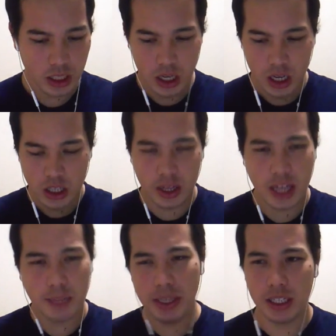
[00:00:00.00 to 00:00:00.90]
So that's
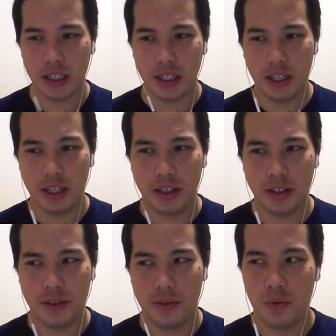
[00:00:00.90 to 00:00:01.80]
basically,
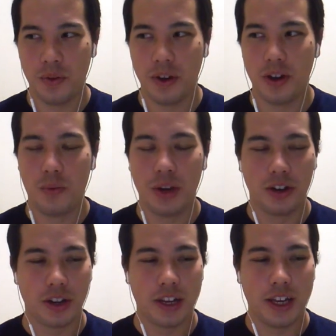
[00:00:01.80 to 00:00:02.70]
what you're
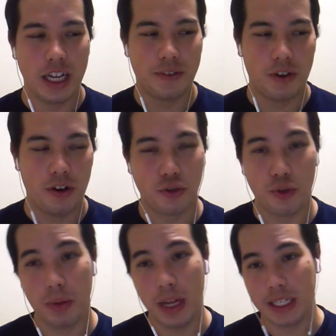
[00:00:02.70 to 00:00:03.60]
looking at as far as
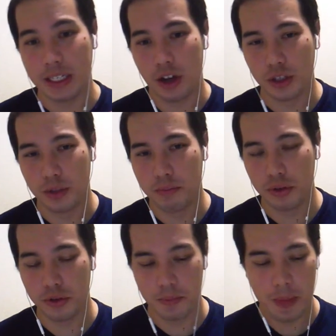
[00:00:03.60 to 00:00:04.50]
replacing Dr.
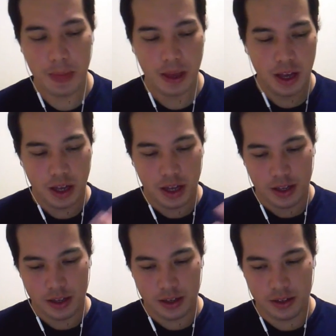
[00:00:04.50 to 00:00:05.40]
Boom.
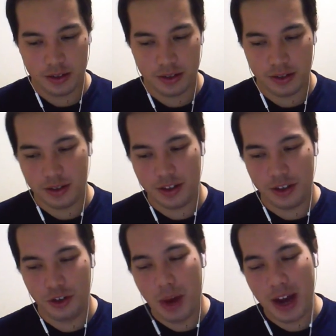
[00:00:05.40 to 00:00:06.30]
You
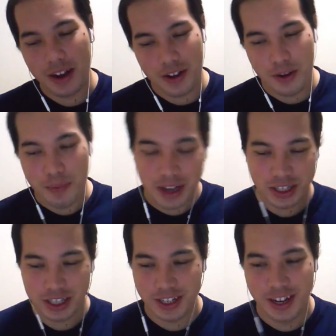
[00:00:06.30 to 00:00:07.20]
might
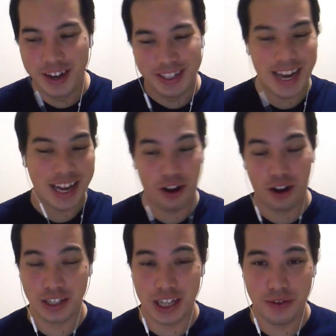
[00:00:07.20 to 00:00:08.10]
just take out all
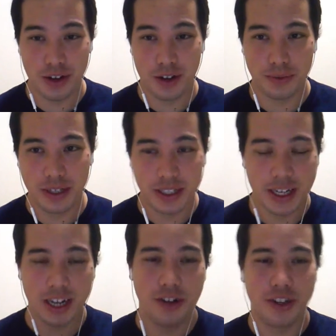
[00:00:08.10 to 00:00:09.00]
7-drops from your
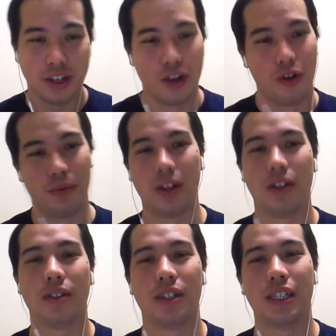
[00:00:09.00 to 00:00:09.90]
deck, or you could go with one of
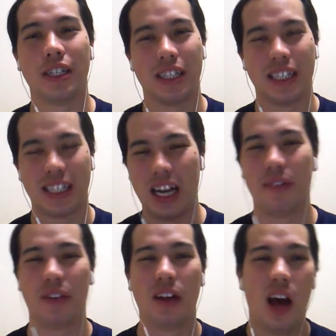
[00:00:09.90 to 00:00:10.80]
those things. It's kind of
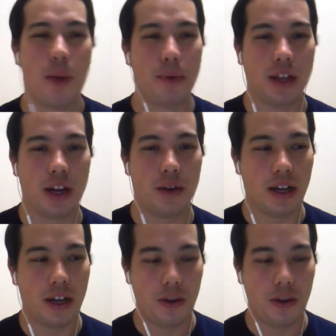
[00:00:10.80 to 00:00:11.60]
up in the air right now.